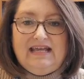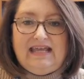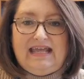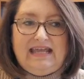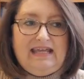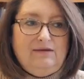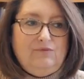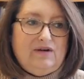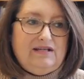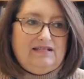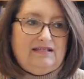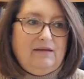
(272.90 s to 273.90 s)
he
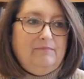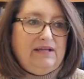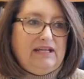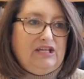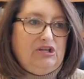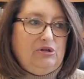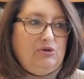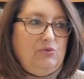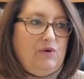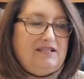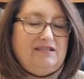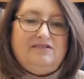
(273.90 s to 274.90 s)
was somebody who
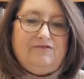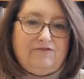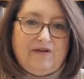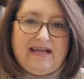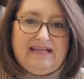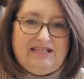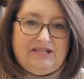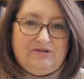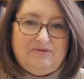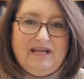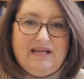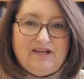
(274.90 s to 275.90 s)
wasn't afraid
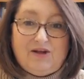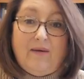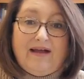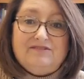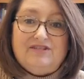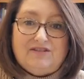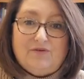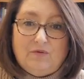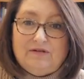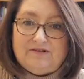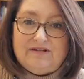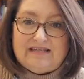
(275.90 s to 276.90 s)
to go out into the
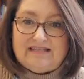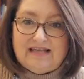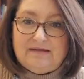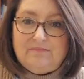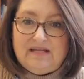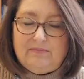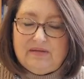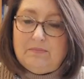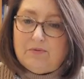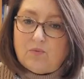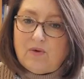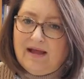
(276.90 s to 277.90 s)
wilderness and meet
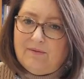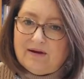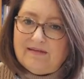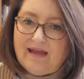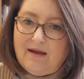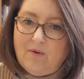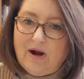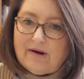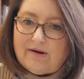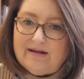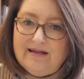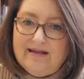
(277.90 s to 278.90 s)
people right where they
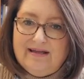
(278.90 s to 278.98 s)
were.